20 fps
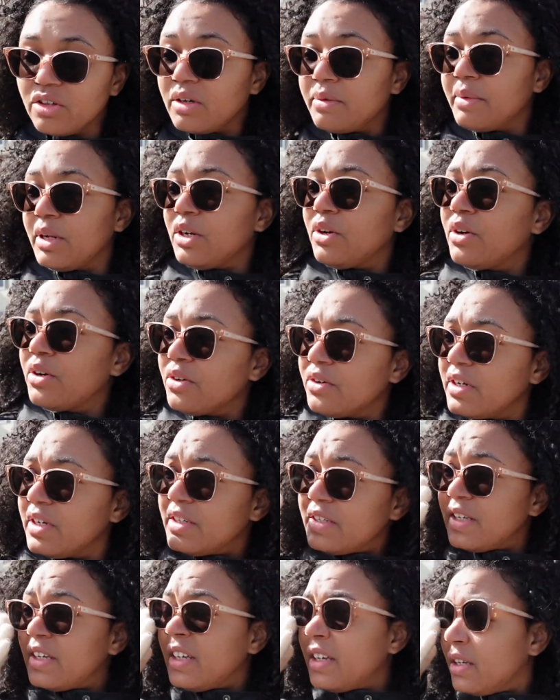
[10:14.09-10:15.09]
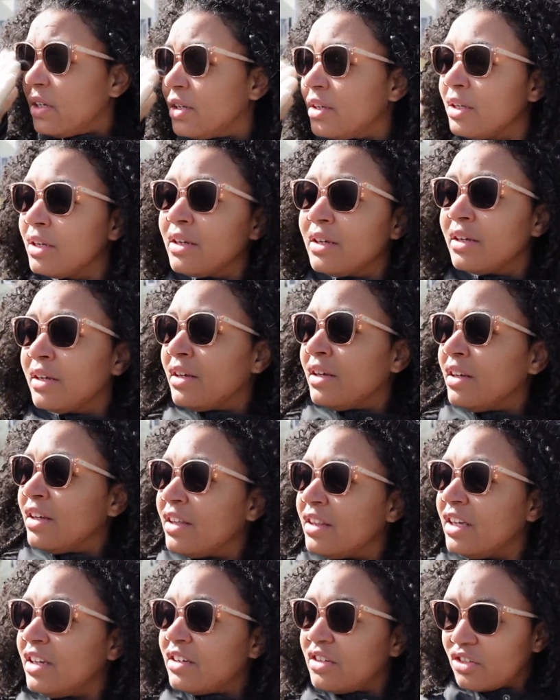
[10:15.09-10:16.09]
like my daughter is.
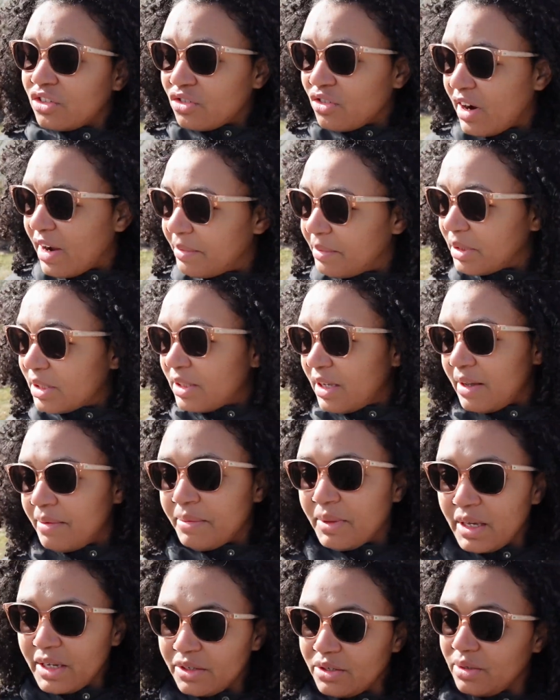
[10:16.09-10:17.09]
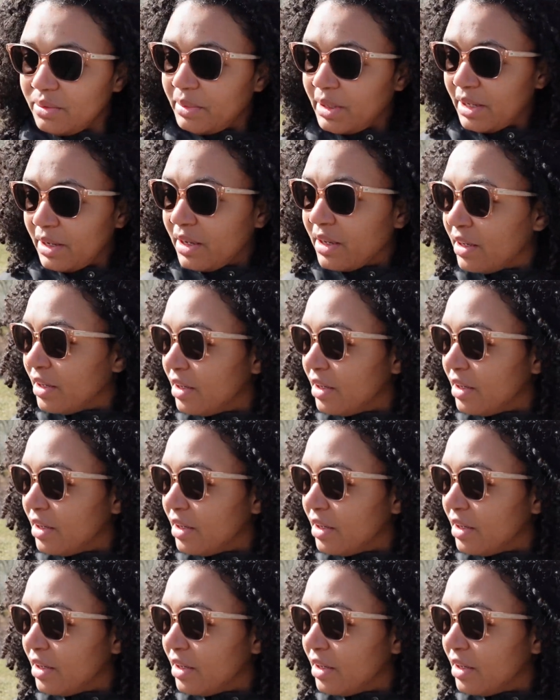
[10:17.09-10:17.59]
They describe the same thing to me.